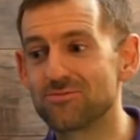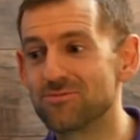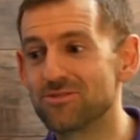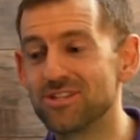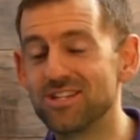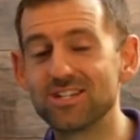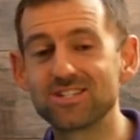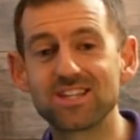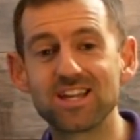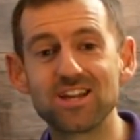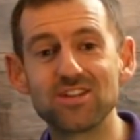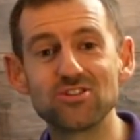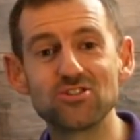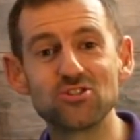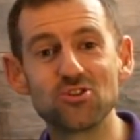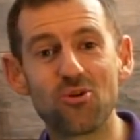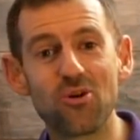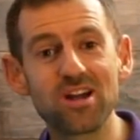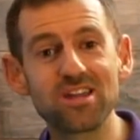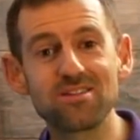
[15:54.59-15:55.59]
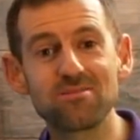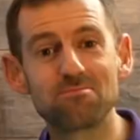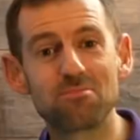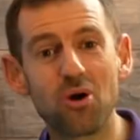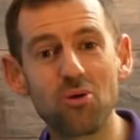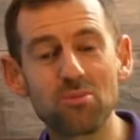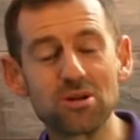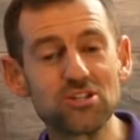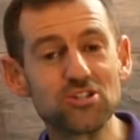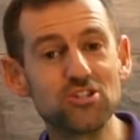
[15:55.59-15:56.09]
just enjoy the
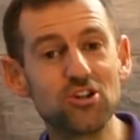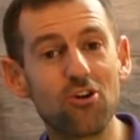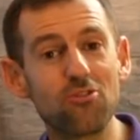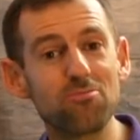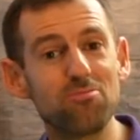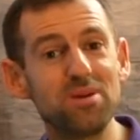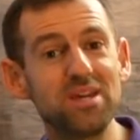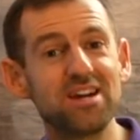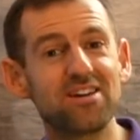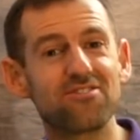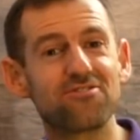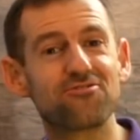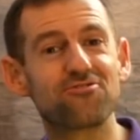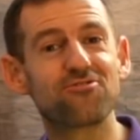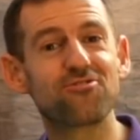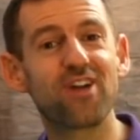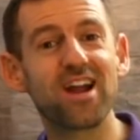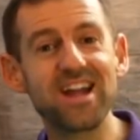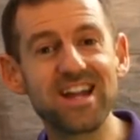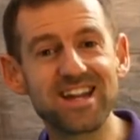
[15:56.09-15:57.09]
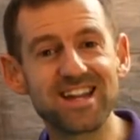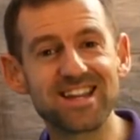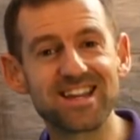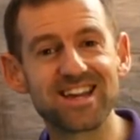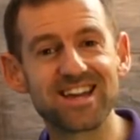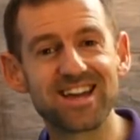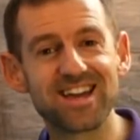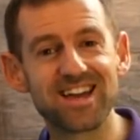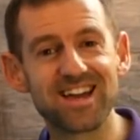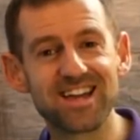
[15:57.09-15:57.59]
moment. Don't be afraid.
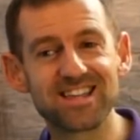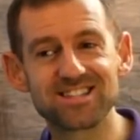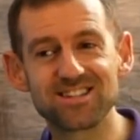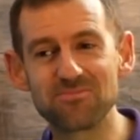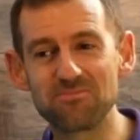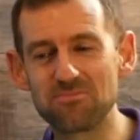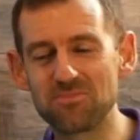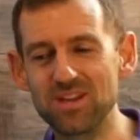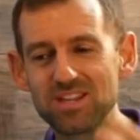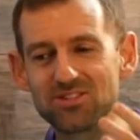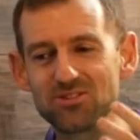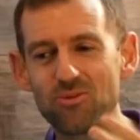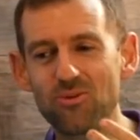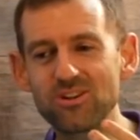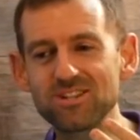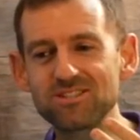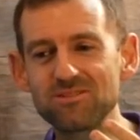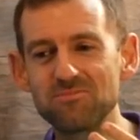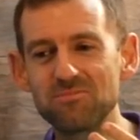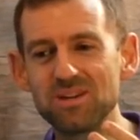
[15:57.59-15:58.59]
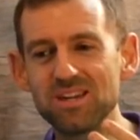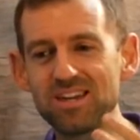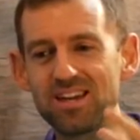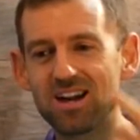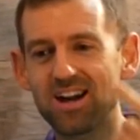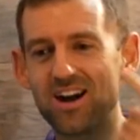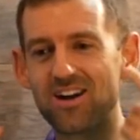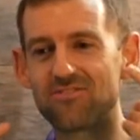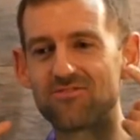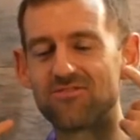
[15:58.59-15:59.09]
It's a, it's going to
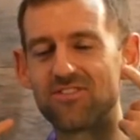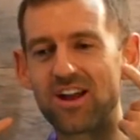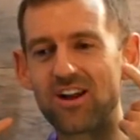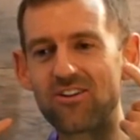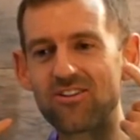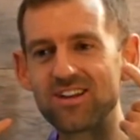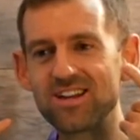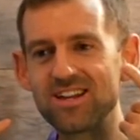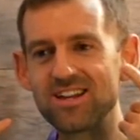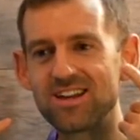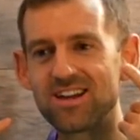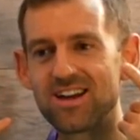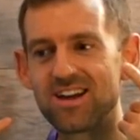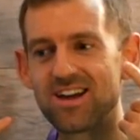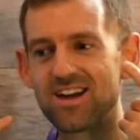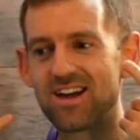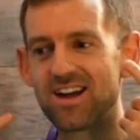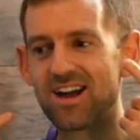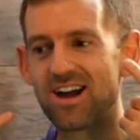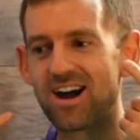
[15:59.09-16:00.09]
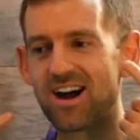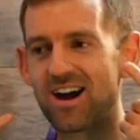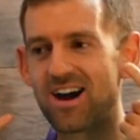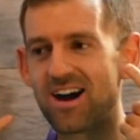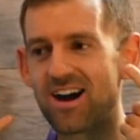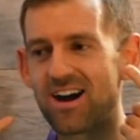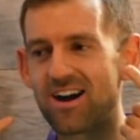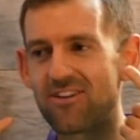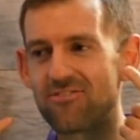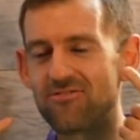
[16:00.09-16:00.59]
be a very,
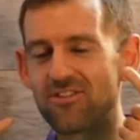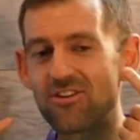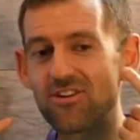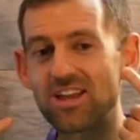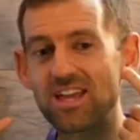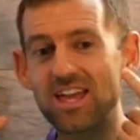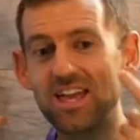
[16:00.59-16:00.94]
uh, a very